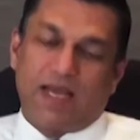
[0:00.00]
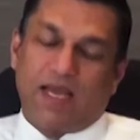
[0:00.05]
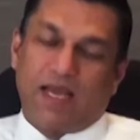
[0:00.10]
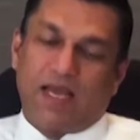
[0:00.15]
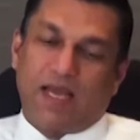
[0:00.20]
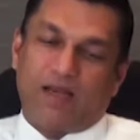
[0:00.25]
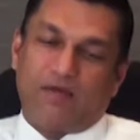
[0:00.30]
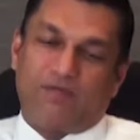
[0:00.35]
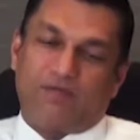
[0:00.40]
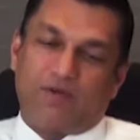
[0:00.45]

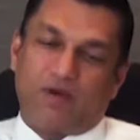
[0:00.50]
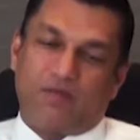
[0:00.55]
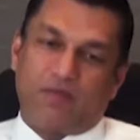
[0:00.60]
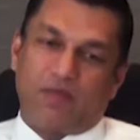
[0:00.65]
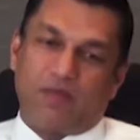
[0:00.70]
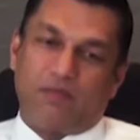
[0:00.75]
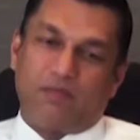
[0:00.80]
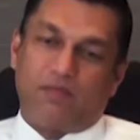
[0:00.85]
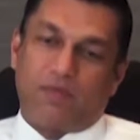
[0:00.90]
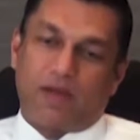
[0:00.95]
And from
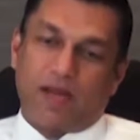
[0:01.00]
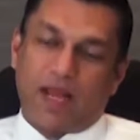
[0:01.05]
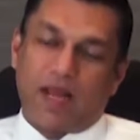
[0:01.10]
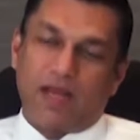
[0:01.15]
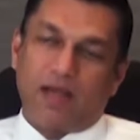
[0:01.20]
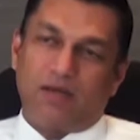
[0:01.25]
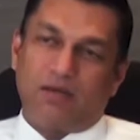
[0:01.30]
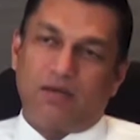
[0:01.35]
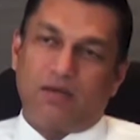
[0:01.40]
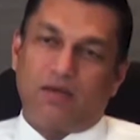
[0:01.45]
a
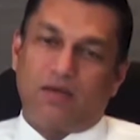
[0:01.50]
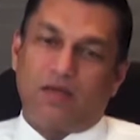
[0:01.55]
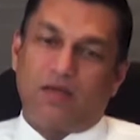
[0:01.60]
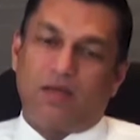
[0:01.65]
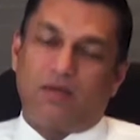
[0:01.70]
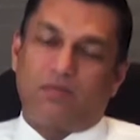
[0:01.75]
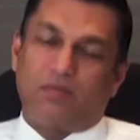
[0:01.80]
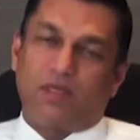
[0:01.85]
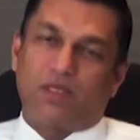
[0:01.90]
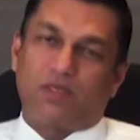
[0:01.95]
brand
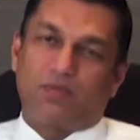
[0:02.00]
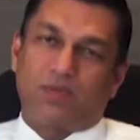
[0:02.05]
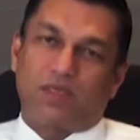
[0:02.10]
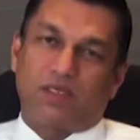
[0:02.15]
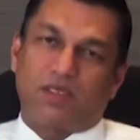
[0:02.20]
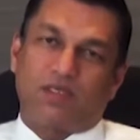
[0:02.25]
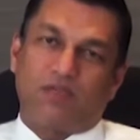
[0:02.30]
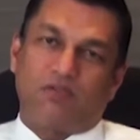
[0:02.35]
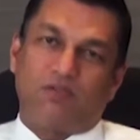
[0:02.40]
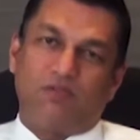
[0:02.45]
uh,
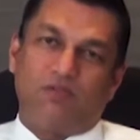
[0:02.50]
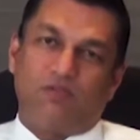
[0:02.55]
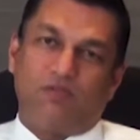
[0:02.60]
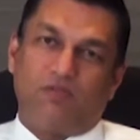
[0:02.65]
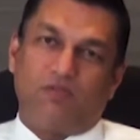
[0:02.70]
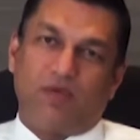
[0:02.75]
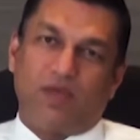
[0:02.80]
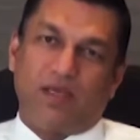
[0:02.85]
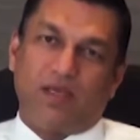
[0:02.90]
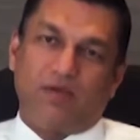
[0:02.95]

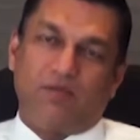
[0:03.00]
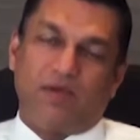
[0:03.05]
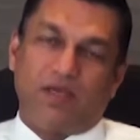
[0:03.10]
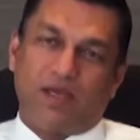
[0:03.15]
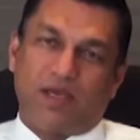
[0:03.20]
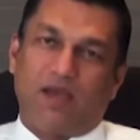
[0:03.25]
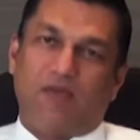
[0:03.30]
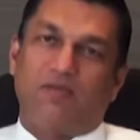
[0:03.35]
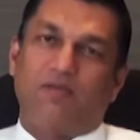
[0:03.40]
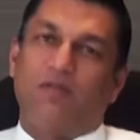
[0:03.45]
perspective, we, we
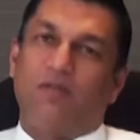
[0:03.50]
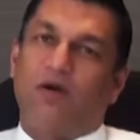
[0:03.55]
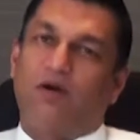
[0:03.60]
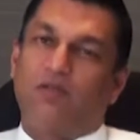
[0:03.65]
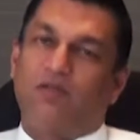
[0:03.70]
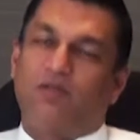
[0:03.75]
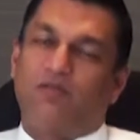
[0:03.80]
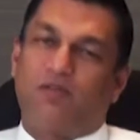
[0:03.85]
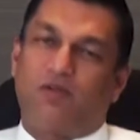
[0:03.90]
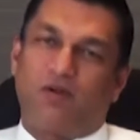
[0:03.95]
have
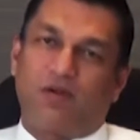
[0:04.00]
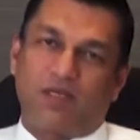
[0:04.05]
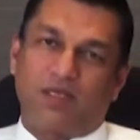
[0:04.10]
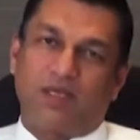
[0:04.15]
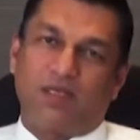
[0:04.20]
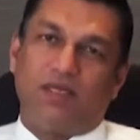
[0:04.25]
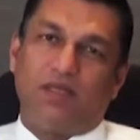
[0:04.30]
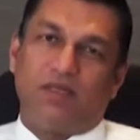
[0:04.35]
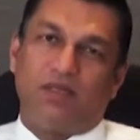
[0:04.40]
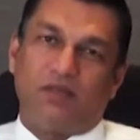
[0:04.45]
about
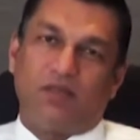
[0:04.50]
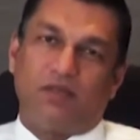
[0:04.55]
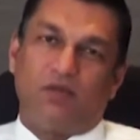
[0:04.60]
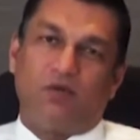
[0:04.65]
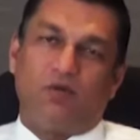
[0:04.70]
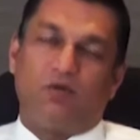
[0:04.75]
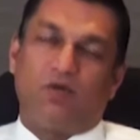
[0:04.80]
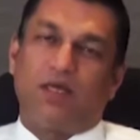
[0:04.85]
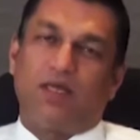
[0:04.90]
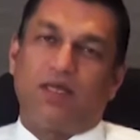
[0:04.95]
40
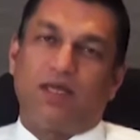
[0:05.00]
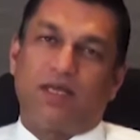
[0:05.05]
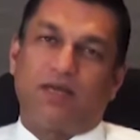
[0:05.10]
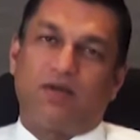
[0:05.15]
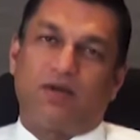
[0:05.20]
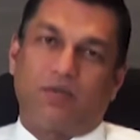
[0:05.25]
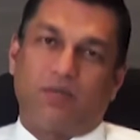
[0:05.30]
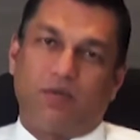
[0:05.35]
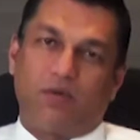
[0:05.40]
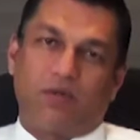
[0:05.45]
local and
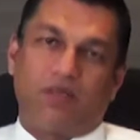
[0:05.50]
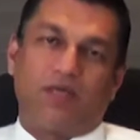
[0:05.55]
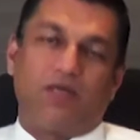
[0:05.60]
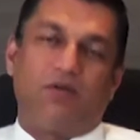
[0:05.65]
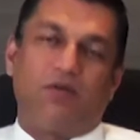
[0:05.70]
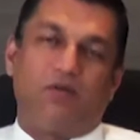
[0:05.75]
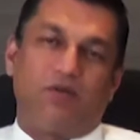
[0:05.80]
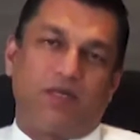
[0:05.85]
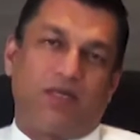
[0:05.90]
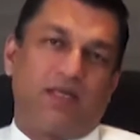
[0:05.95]
reputed
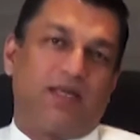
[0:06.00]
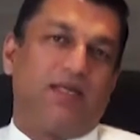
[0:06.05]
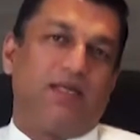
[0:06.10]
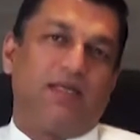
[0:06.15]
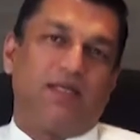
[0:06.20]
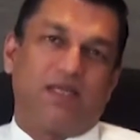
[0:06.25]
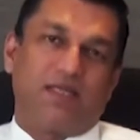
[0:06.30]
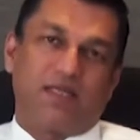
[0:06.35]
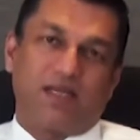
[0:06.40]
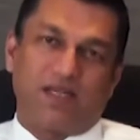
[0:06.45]
local and
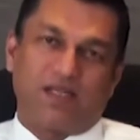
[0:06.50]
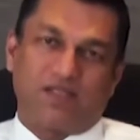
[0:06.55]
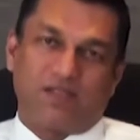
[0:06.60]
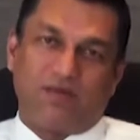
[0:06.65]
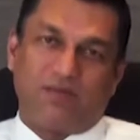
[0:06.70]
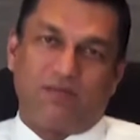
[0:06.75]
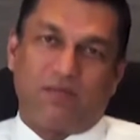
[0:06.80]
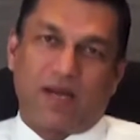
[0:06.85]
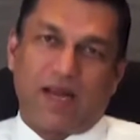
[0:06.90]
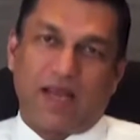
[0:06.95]

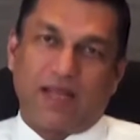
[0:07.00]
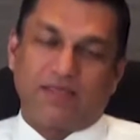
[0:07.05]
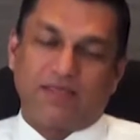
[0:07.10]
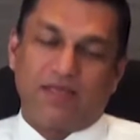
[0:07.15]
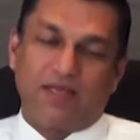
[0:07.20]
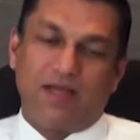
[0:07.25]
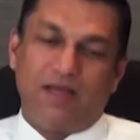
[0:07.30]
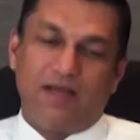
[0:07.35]
international brands.